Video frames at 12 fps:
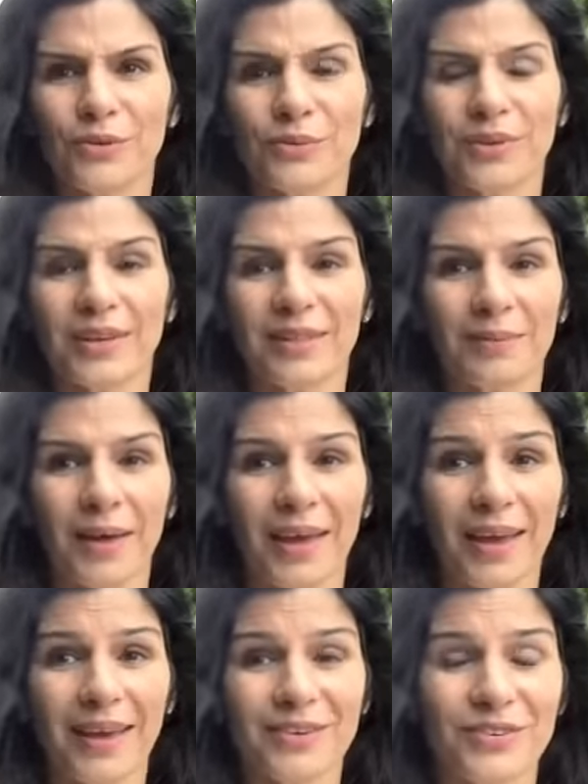Do you take them
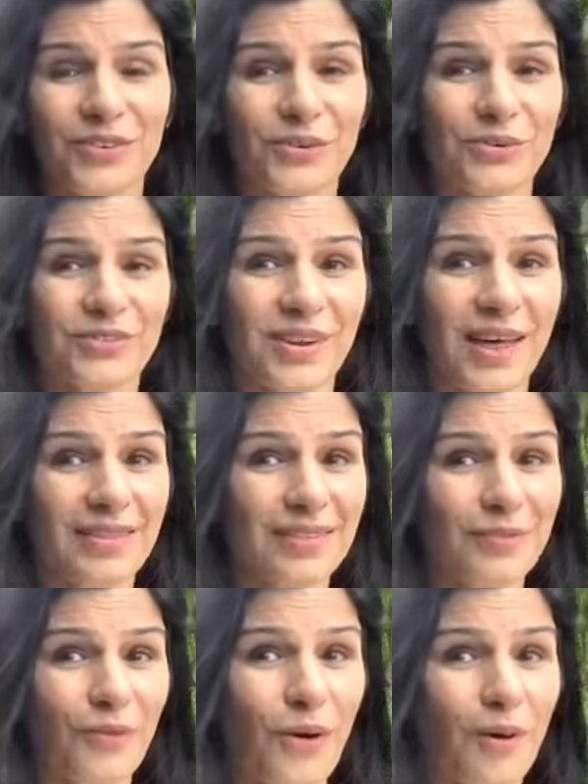ahead? Do you
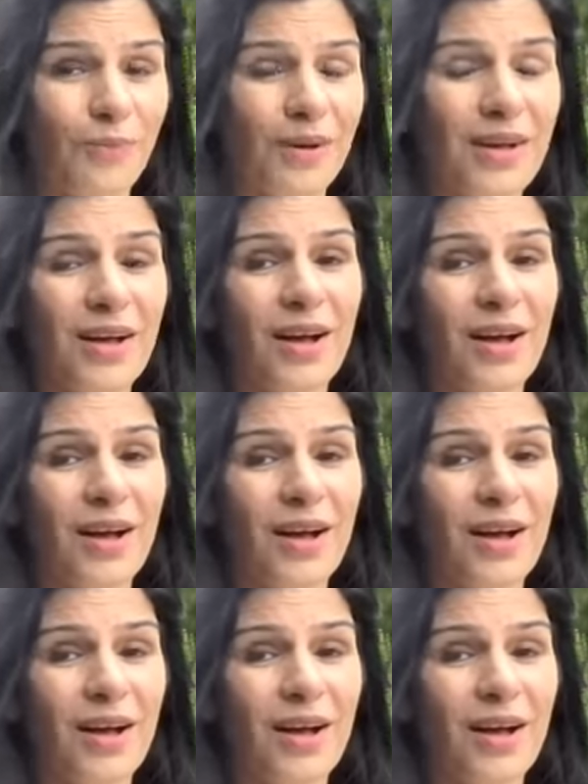transform?